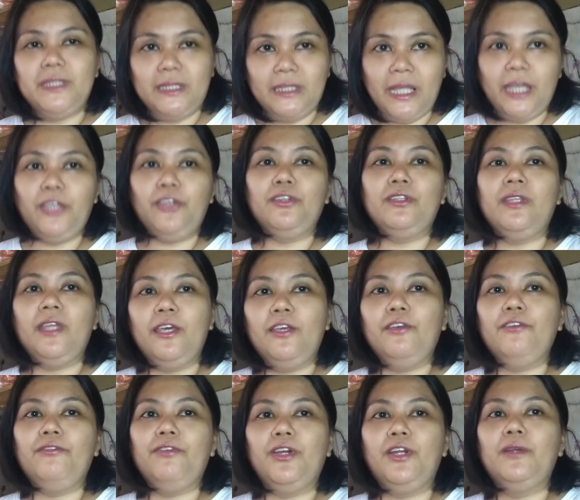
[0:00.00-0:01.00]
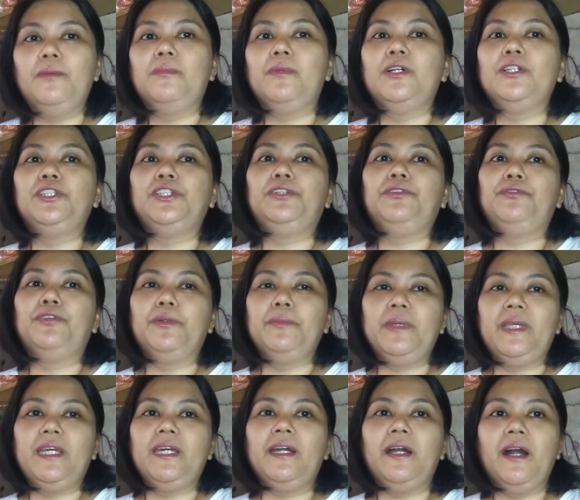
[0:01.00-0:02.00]
thank you very much for
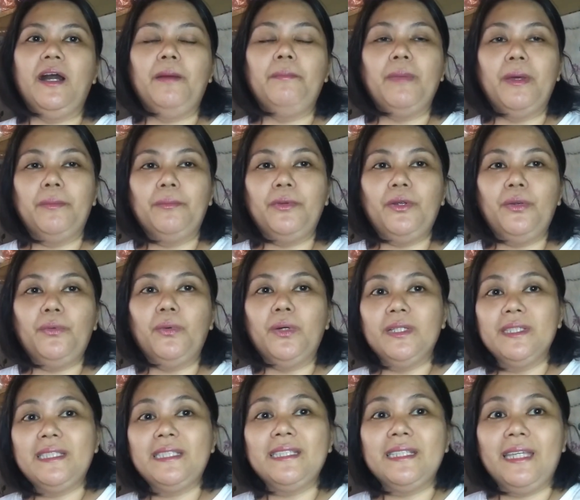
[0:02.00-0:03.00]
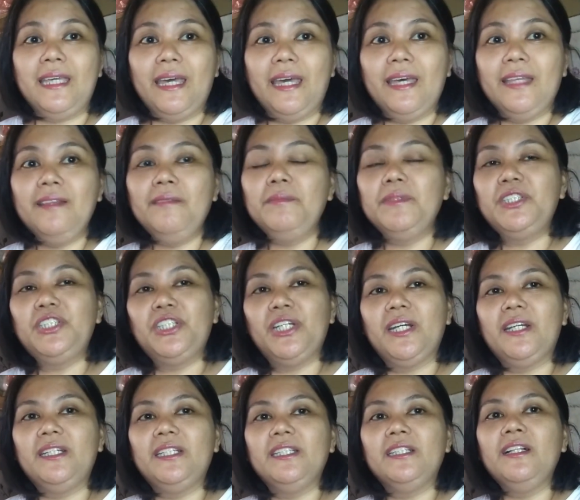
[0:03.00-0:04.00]
being a member once again, Ms
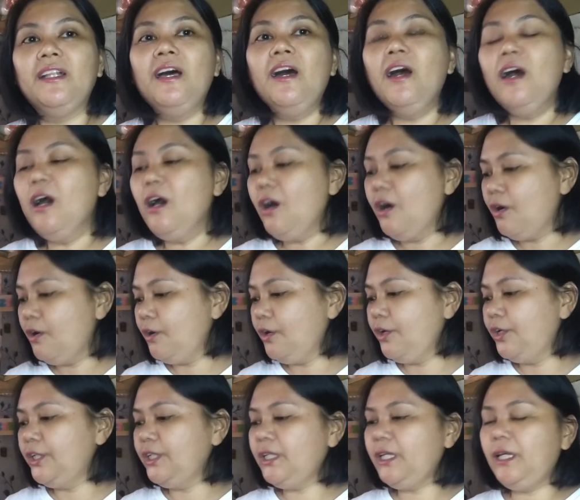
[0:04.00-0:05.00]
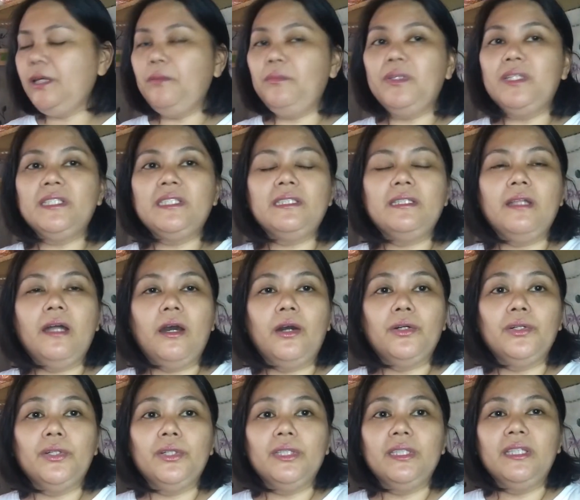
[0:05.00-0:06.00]
Cheryl, or her name is
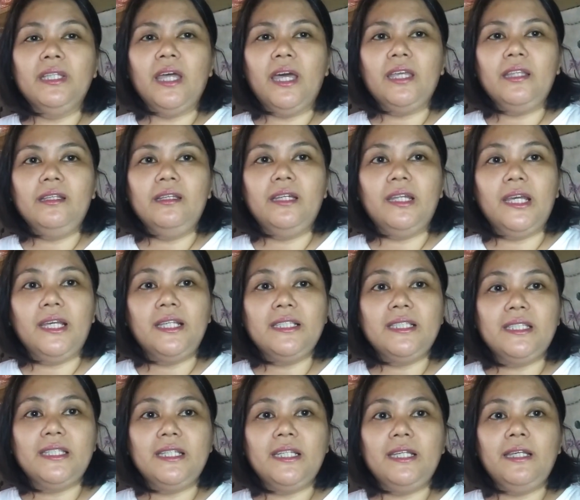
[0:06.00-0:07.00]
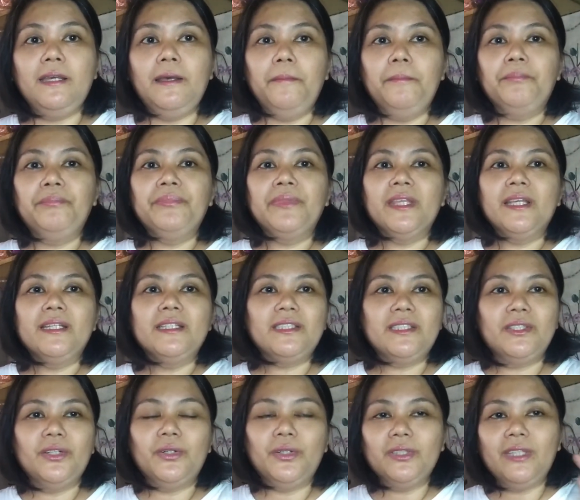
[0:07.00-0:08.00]
now Goodnight Gracie.
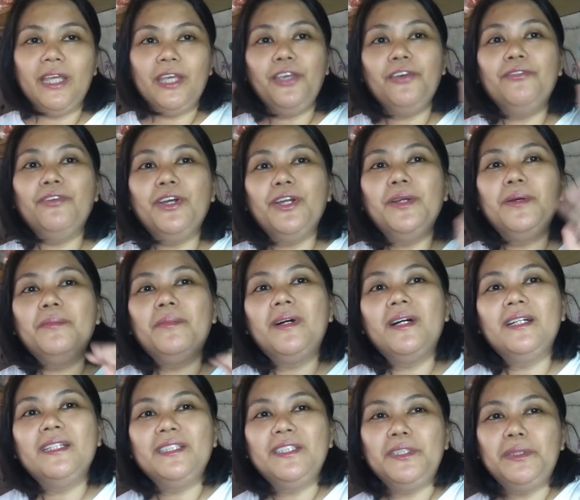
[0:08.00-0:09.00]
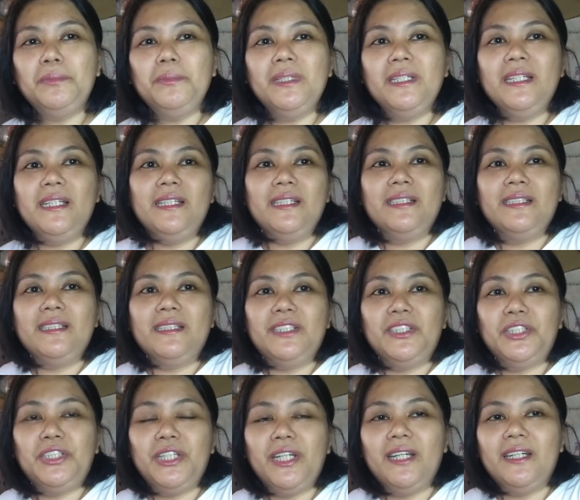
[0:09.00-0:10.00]
So thank you very much, Ms
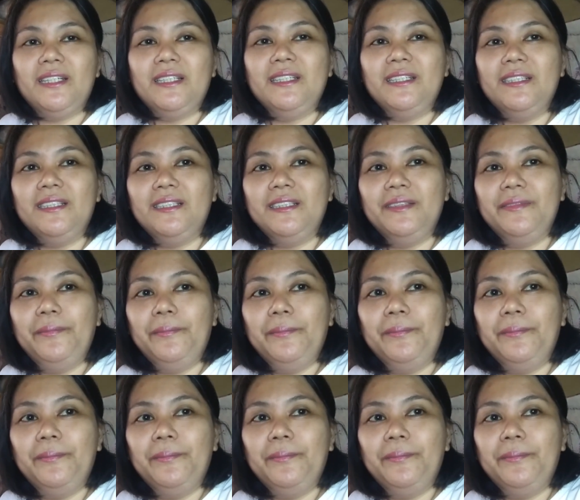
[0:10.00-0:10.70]
Cheryl.